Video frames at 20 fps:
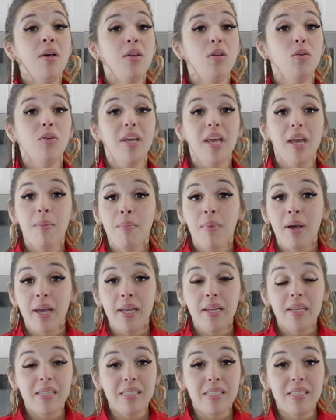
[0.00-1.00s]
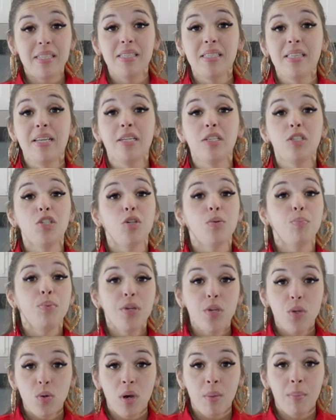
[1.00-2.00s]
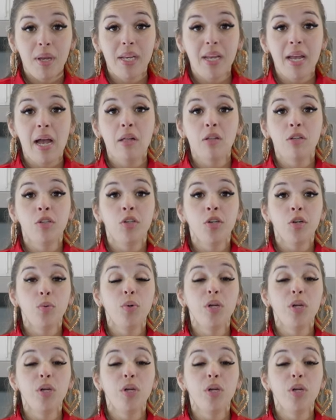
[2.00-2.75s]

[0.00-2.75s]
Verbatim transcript: You'll get my assistant, she'll put you on my calendar.